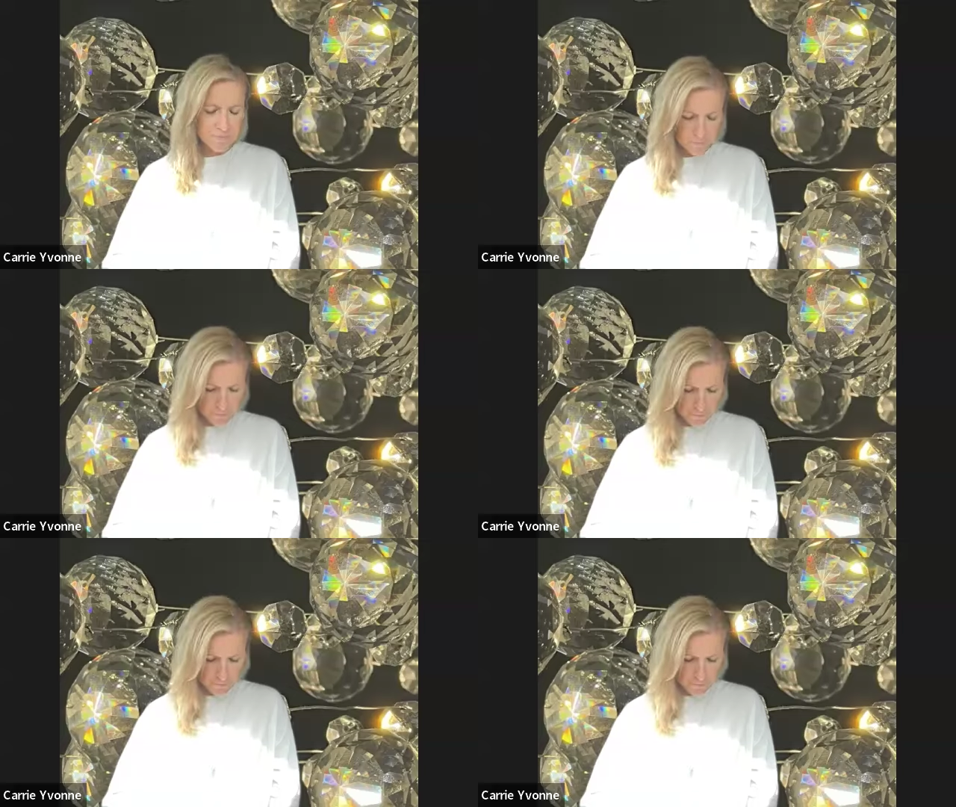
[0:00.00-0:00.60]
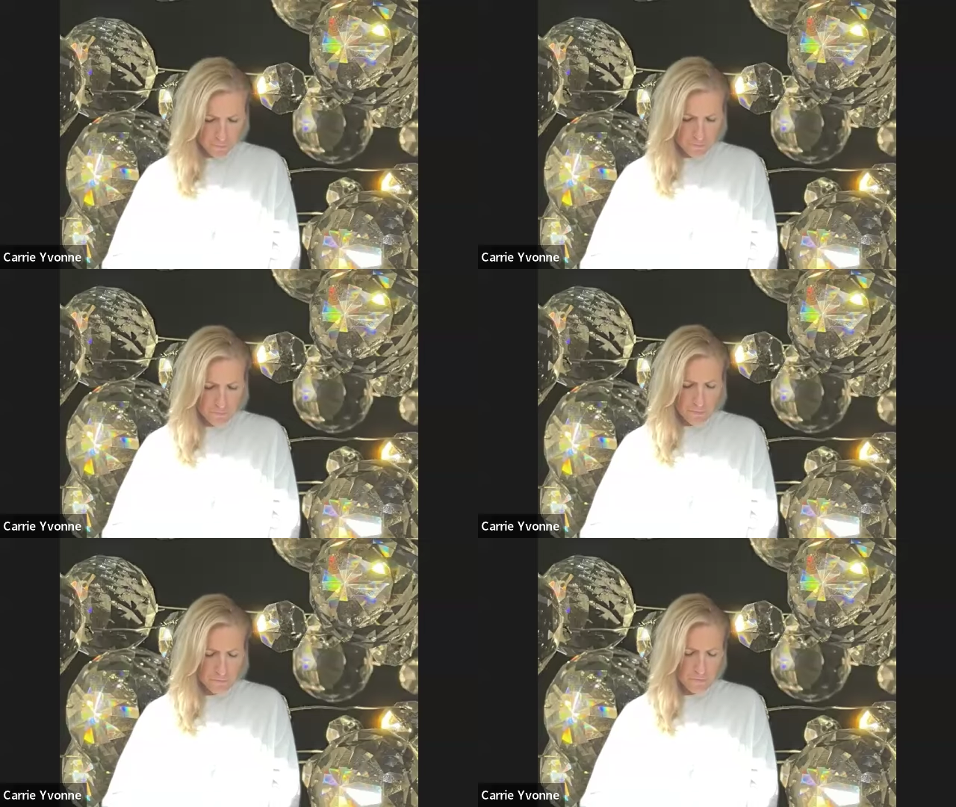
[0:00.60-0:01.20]

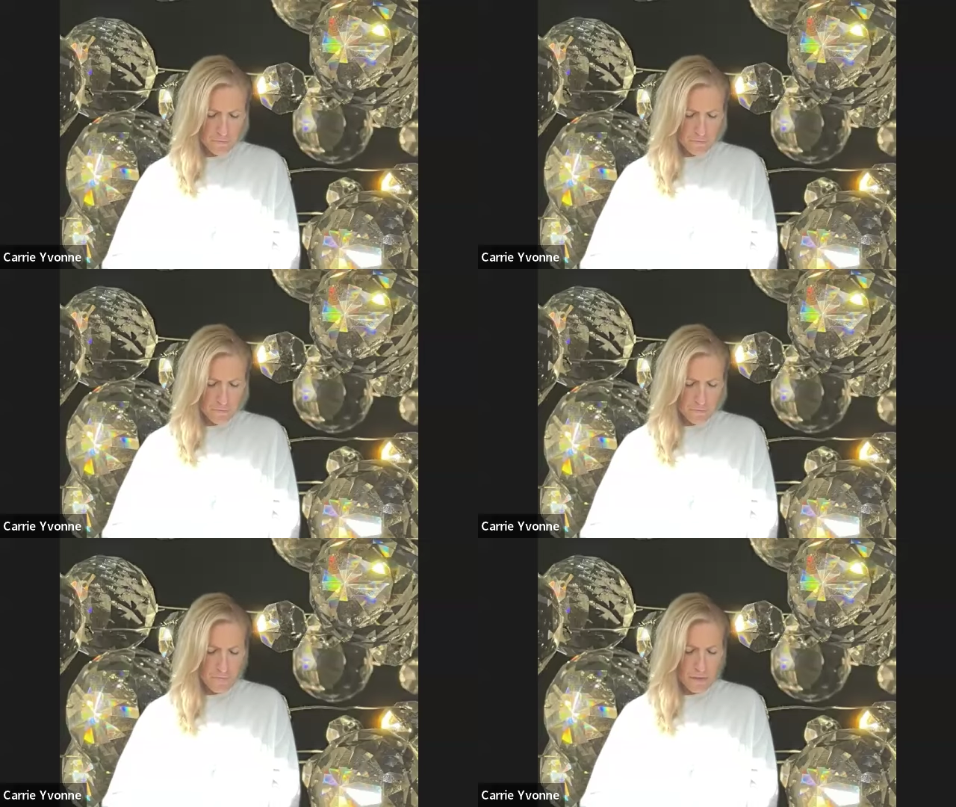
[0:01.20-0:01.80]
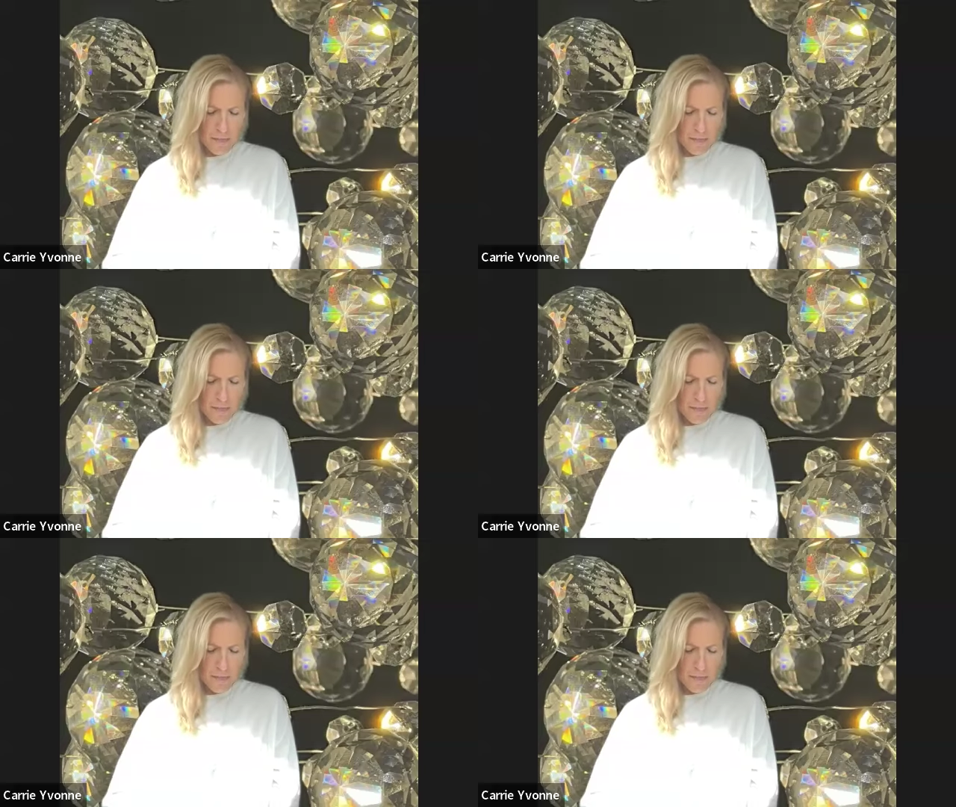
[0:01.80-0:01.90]
Nothing is said.